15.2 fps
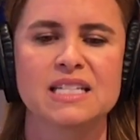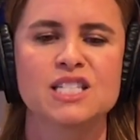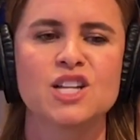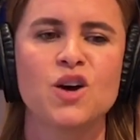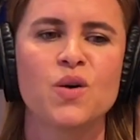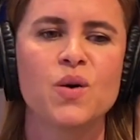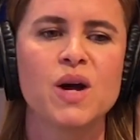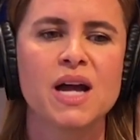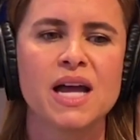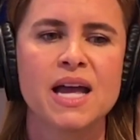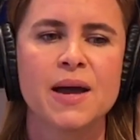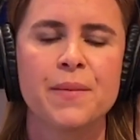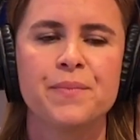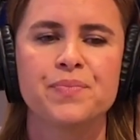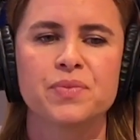So
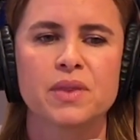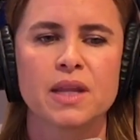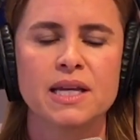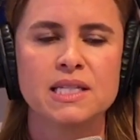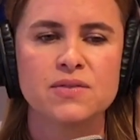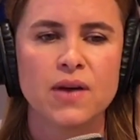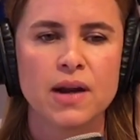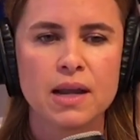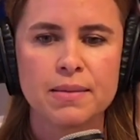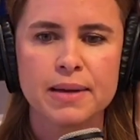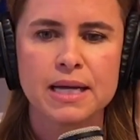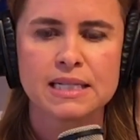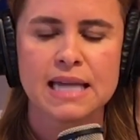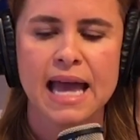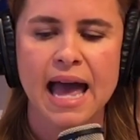it's funny
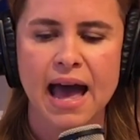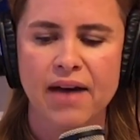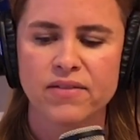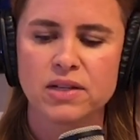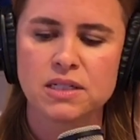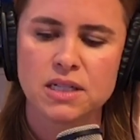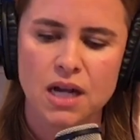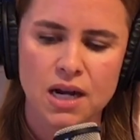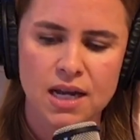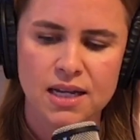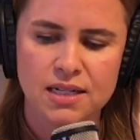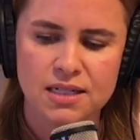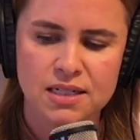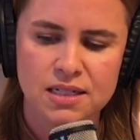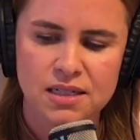because I haven't done
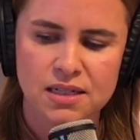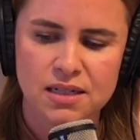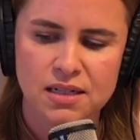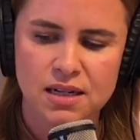it